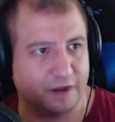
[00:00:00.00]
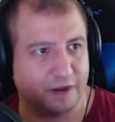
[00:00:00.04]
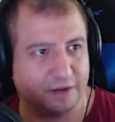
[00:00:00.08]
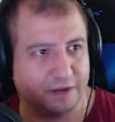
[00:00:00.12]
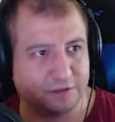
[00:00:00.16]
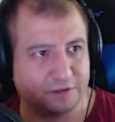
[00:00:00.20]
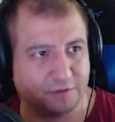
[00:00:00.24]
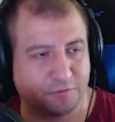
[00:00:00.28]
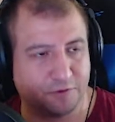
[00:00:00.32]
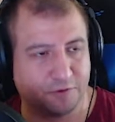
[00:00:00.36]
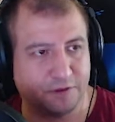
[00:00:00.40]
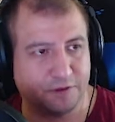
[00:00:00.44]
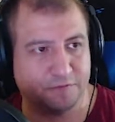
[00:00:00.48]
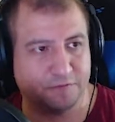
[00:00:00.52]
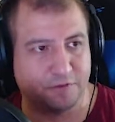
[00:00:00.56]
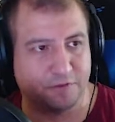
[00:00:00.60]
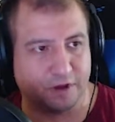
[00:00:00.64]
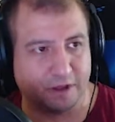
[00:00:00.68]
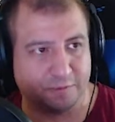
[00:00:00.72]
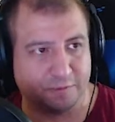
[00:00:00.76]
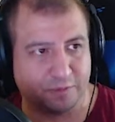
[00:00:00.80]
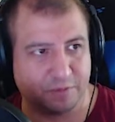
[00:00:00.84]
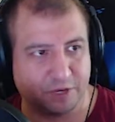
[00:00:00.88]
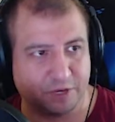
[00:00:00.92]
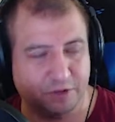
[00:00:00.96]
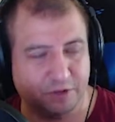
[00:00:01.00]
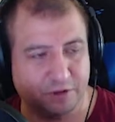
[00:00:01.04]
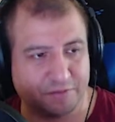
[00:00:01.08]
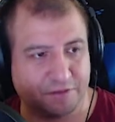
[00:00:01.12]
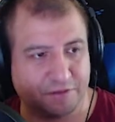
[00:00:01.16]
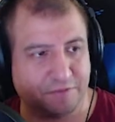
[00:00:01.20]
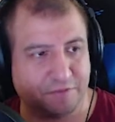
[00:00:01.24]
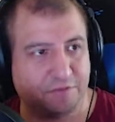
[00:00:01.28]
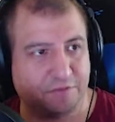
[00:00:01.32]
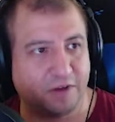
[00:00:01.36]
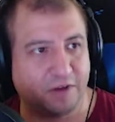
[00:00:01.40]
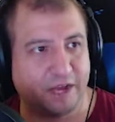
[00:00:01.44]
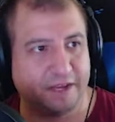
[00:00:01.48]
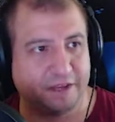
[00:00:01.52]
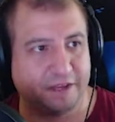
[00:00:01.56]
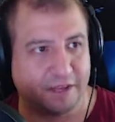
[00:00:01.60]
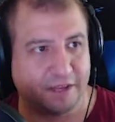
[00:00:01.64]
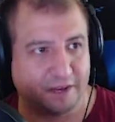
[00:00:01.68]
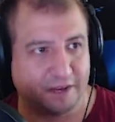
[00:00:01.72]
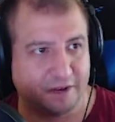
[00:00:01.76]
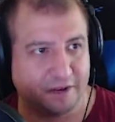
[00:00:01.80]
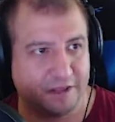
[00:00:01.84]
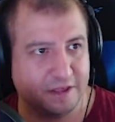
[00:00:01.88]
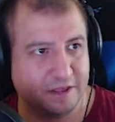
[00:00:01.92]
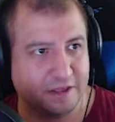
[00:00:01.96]
It's a free font, but you have to find it.
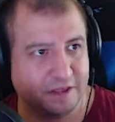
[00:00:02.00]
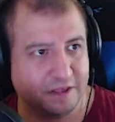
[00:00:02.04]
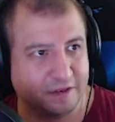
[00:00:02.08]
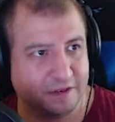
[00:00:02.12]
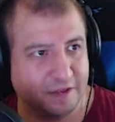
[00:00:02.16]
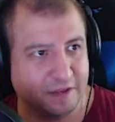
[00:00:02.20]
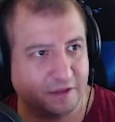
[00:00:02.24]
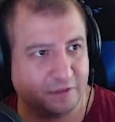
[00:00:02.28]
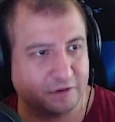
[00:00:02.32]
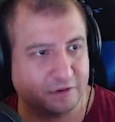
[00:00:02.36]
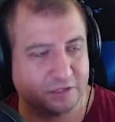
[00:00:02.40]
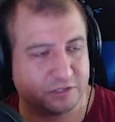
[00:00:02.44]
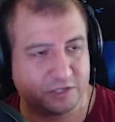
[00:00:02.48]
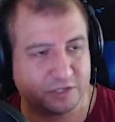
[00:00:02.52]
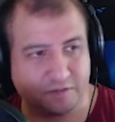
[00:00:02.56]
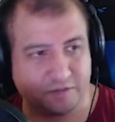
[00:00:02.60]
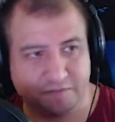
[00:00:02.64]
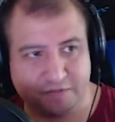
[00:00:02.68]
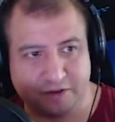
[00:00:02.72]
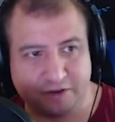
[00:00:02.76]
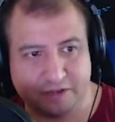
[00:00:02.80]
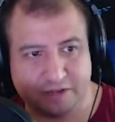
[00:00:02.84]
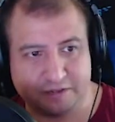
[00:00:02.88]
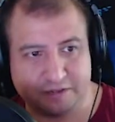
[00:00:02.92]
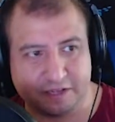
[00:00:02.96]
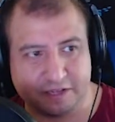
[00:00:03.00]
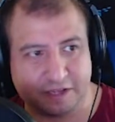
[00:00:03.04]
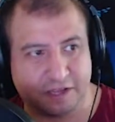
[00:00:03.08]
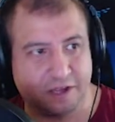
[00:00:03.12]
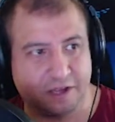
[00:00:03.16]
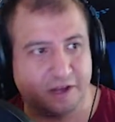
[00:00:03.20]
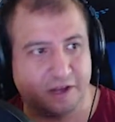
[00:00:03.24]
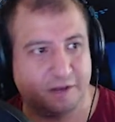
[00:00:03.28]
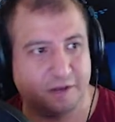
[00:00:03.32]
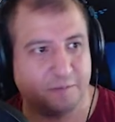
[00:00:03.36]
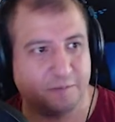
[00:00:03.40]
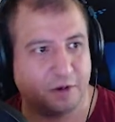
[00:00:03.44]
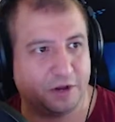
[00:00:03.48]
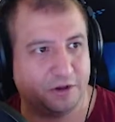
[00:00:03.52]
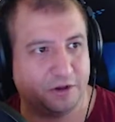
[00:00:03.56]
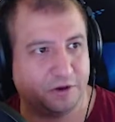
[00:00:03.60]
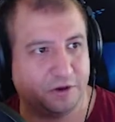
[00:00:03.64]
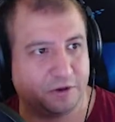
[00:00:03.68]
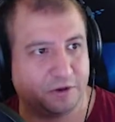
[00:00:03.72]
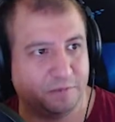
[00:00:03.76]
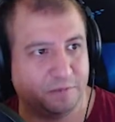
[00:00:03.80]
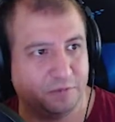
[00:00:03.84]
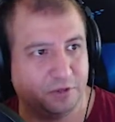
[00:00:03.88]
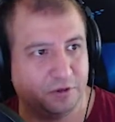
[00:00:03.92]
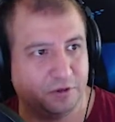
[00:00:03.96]
Now, there's some fonts that come on your
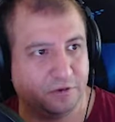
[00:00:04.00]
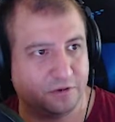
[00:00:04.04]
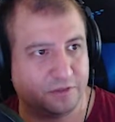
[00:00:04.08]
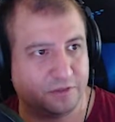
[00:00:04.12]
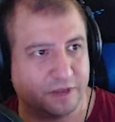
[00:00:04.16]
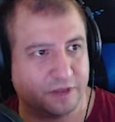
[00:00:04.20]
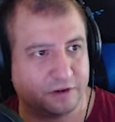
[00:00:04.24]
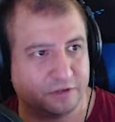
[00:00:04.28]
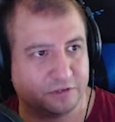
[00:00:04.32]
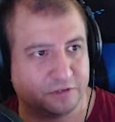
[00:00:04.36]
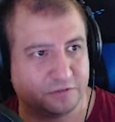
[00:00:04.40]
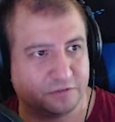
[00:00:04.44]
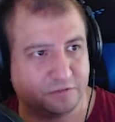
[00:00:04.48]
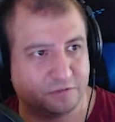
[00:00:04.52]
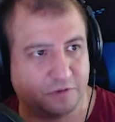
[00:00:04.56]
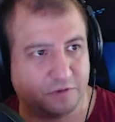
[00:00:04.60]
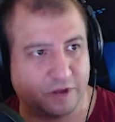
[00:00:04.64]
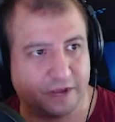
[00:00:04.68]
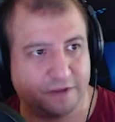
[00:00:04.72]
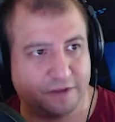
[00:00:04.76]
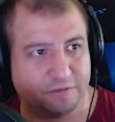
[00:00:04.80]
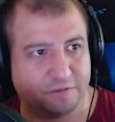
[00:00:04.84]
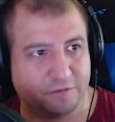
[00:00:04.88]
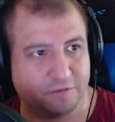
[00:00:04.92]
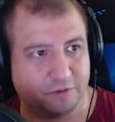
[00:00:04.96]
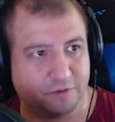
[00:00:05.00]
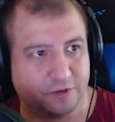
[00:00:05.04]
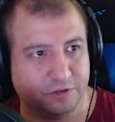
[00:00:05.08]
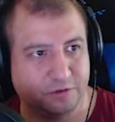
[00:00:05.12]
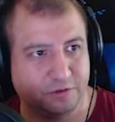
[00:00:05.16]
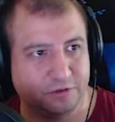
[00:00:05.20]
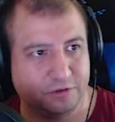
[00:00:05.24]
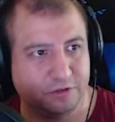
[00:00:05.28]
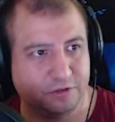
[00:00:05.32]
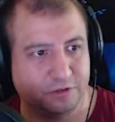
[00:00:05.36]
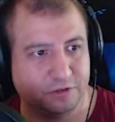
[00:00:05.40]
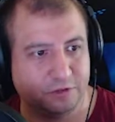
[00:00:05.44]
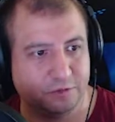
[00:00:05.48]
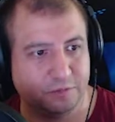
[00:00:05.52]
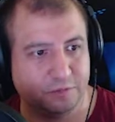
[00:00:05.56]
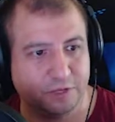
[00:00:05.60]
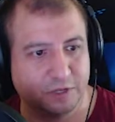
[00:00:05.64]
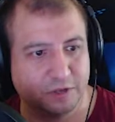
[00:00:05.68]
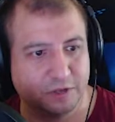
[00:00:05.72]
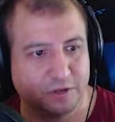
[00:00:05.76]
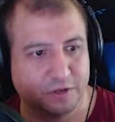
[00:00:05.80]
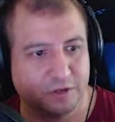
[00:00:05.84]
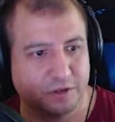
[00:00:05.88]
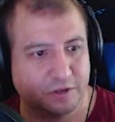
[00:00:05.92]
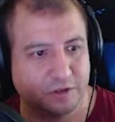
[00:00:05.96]
computer that are just fine for YouTube
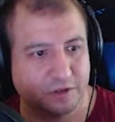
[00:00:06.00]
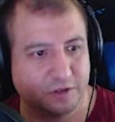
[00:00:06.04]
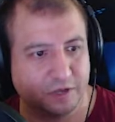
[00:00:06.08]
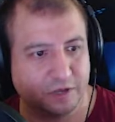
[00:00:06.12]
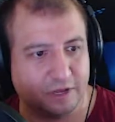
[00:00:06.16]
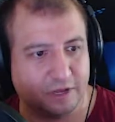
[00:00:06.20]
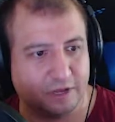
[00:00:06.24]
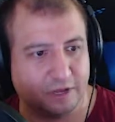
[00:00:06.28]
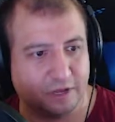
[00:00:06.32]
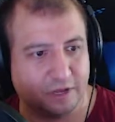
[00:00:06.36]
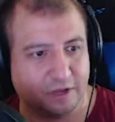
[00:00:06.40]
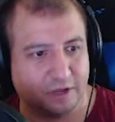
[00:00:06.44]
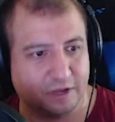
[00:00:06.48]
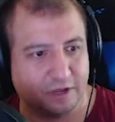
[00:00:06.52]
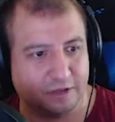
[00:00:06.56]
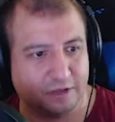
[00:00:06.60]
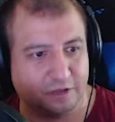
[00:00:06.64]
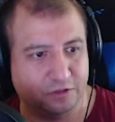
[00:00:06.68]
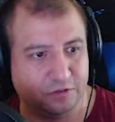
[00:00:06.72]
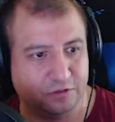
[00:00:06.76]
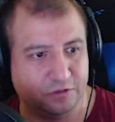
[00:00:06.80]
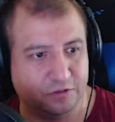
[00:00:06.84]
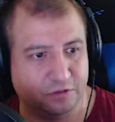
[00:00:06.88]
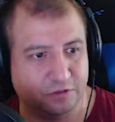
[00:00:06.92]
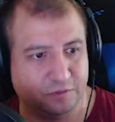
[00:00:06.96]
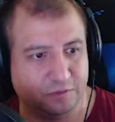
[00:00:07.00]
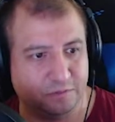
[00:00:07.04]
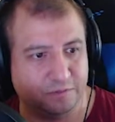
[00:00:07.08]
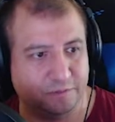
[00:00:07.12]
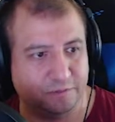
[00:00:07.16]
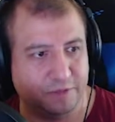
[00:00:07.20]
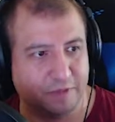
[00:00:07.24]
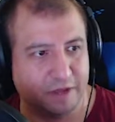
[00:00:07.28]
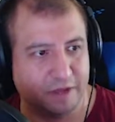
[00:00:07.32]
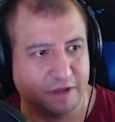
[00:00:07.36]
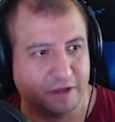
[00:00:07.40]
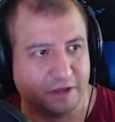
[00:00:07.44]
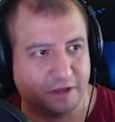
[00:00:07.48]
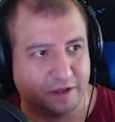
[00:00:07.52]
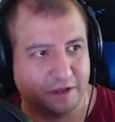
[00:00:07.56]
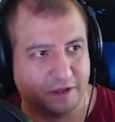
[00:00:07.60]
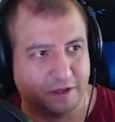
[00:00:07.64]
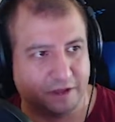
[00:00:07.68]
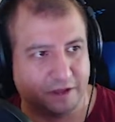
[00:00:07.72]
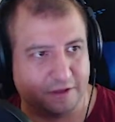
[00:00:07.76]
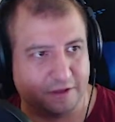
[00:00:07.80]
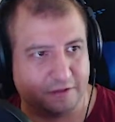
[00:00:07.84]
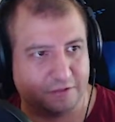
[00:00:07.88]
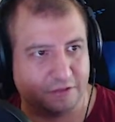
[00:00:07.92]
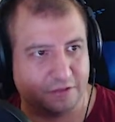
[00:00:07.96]

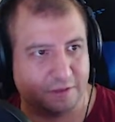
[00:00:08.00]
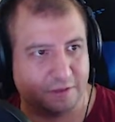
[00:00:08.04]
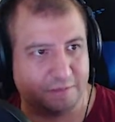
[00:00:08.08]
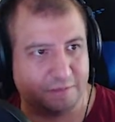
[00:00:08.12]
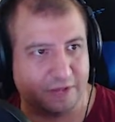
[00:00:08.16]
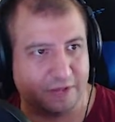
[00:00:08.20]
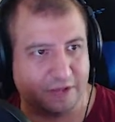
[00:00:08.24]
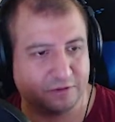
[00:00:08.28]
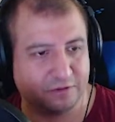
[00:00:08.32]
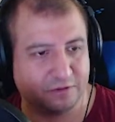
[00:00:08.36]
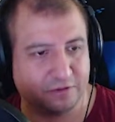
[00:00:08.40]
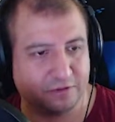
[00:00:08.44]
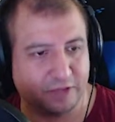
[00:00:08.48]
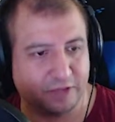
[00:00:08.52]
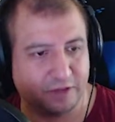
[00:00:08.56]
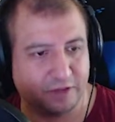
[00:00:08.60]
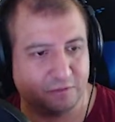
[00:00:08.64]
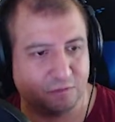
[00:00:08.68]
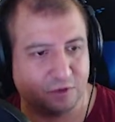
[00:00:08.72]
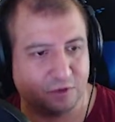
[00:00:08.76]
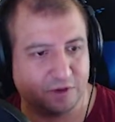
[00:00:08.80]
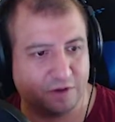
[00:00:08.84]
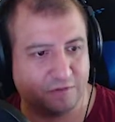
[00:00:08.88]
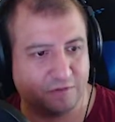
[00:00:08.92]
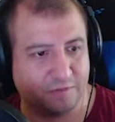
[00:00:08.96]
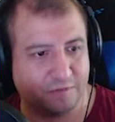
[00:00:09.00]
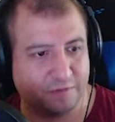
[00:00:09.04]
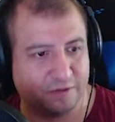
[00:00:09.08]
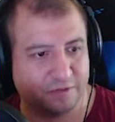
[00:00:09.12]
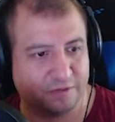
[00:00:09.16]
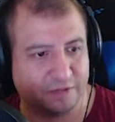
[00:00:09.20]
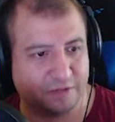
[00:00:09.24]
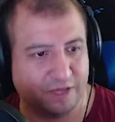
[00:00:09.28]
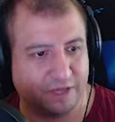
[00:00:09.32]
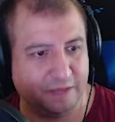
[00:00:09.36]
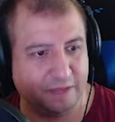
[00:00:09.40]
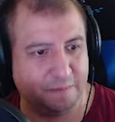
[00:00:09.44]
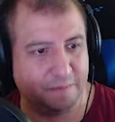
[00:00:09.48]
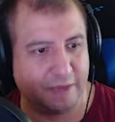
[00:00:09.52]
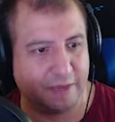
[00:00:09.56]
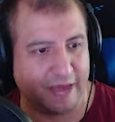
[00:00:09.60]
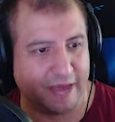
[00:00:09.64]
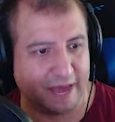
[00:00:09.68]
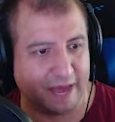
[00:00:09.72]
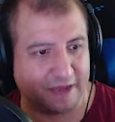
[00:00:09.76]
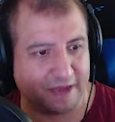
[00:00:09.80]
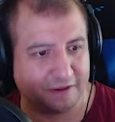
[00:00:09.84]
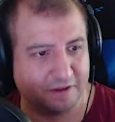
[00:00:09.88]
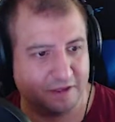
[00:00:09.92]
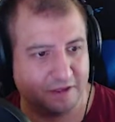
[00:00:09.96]
thumbnails, and one of them is
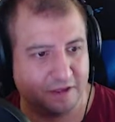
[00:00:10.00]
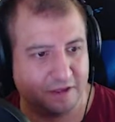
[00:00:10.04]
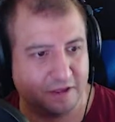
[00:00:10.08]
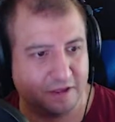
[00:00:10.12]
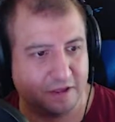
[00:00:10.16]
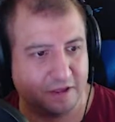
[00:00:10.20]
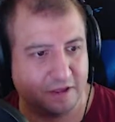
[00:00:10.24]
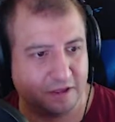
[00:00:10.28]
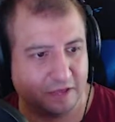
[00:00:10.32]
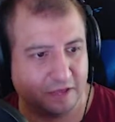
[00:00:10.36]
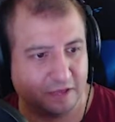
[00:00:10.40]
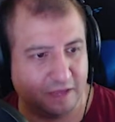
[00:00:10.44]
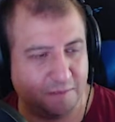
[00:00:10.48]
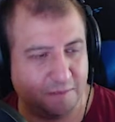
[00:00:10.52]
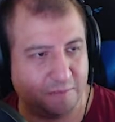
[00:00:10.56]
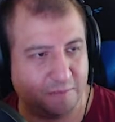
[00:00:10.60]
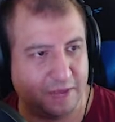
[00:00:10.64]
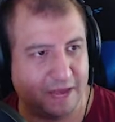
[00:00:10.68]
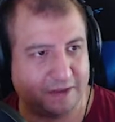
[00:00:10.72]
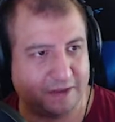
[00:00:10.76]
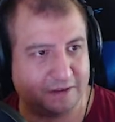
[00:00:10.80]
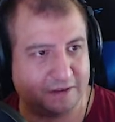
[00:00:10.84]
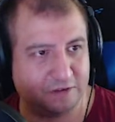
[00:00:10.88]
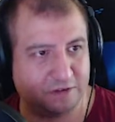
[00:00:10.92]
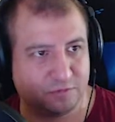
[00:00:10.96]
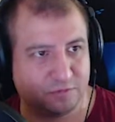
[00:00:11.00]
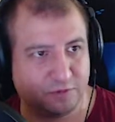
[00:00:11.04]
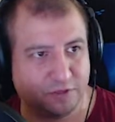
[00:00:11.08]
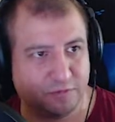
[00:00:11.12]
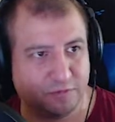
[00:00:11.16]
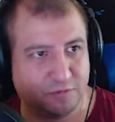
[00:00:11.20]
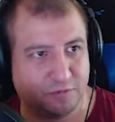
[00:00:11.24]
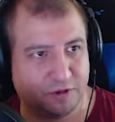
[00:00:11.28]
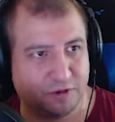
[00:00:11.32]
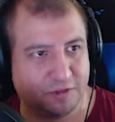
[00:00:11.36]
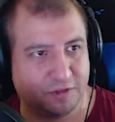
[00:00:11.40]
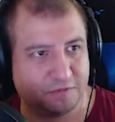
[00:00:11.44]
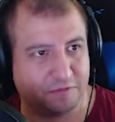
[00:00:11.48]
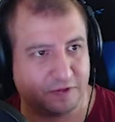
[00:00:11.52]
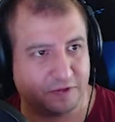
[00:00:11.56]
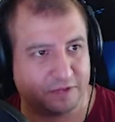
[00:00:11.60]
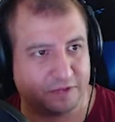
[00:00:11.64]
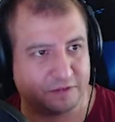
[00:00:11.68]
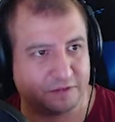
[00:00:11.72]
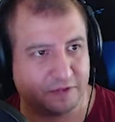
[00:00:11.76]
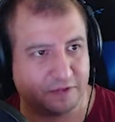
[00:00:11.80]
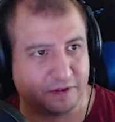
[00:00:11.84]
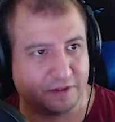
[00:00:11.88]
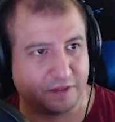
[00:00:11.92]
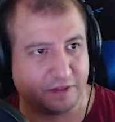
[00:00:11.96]
Impact. Impact is really one of the fonts
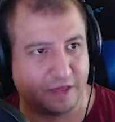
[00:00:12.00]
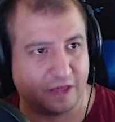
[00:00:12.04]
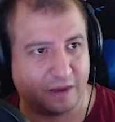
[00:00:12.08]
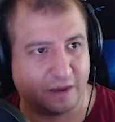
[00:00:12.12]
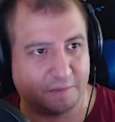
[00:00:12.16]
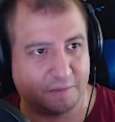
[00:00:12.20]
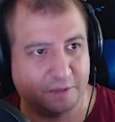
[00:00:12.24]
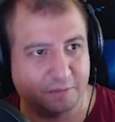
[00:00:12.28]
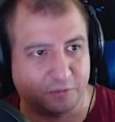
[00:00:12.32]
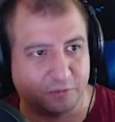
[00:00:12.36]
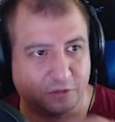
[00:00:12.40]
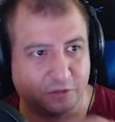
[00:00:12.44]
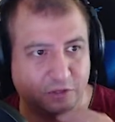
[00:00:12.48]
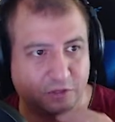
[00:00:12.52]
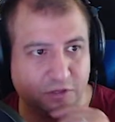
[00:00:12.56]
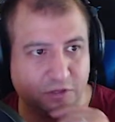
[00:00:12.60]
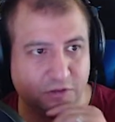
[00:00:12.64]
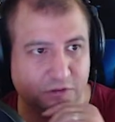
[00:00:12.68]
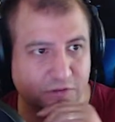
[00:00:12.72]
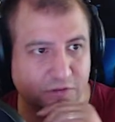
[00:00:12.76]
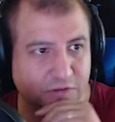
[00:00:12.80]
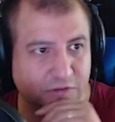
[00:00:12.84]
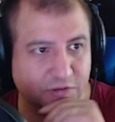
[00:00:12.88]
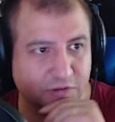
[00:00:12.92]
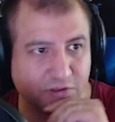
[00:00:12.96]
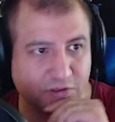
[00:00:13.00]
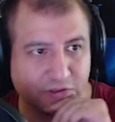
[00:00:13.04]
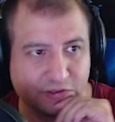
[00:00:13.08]
that a lot of people use.